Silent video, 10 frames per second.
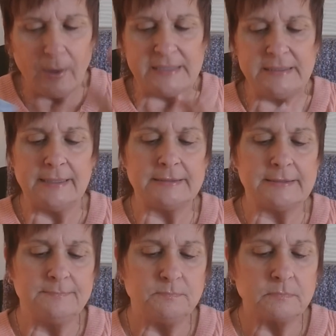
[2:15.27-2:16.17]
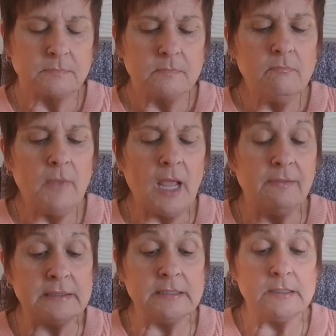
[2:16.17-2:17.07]
Craziness.
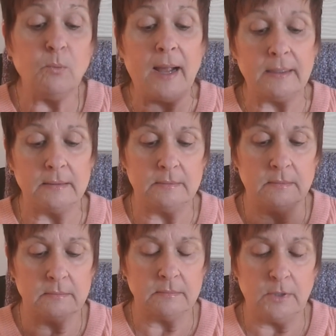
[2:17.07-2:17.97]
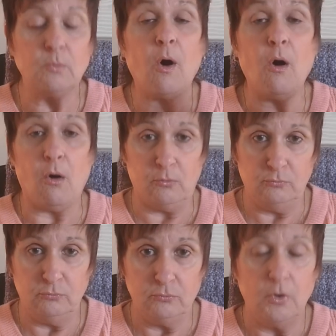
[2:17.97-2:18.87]
This is what you
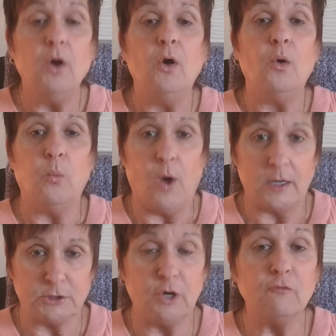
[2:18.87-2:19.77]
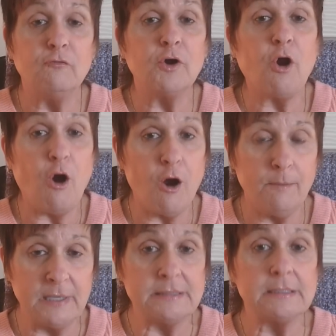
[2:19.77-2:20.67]
call Watch Out for
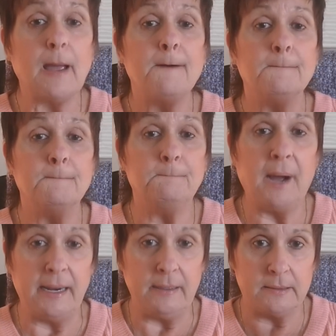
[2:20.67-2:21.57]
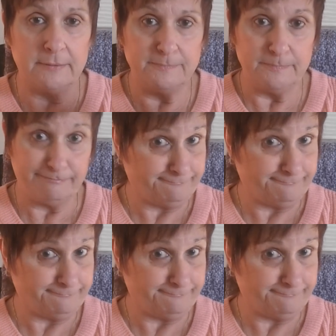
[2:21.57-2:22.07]
Karma's Bite.